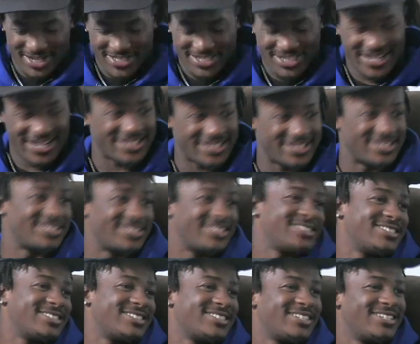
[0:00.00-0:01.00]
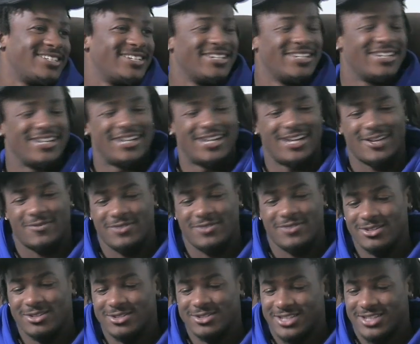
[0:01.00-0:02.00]
catches. Mm-hmm. I flipped on
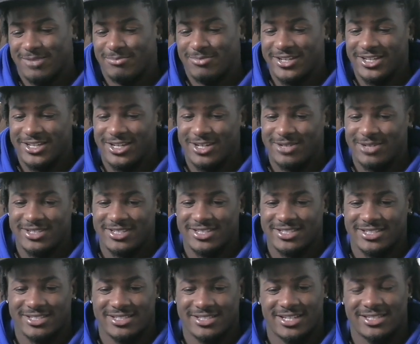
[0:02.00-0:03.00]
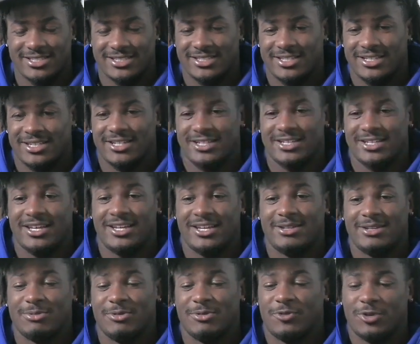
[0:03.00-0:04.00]
top of my helmet. I said, and
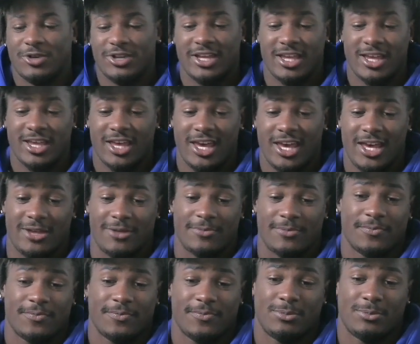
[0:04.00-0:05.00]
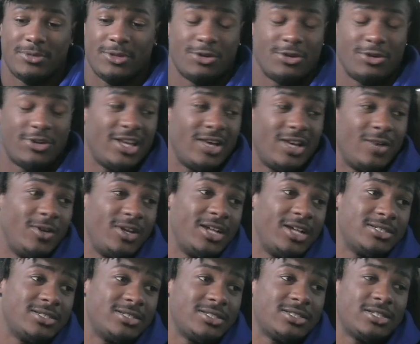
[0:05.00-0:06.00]
before that game, during that week, I
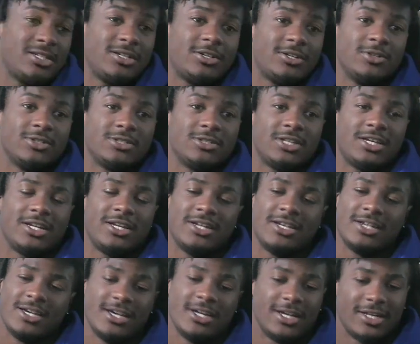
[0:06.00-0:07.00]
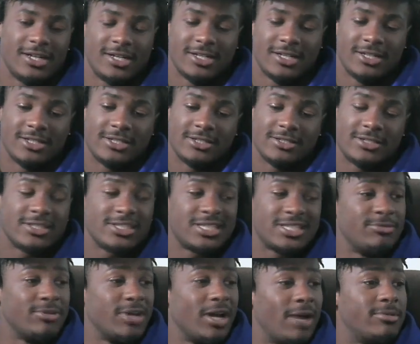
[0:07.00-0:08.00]
just said, Coach, like, just give
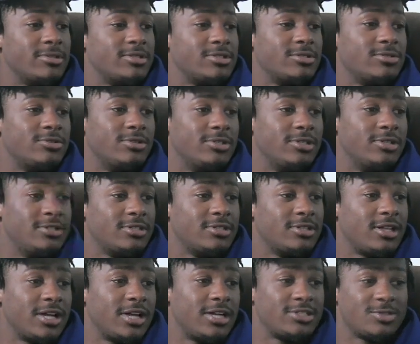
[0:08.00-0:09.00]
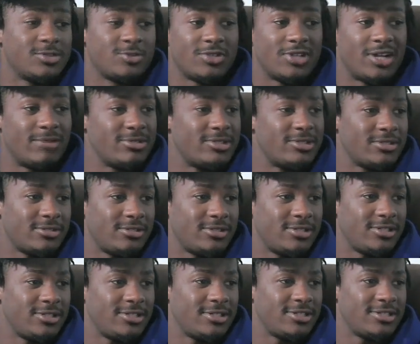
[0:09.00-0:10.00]
me an opportunity. Like, I just want an opportunity.
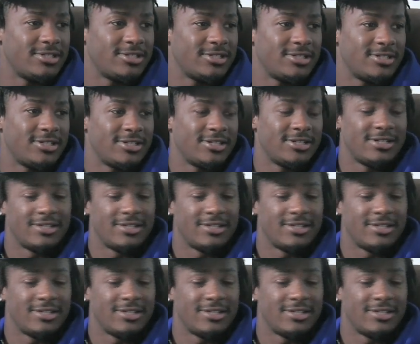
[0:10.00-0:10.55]
Mm-hmm.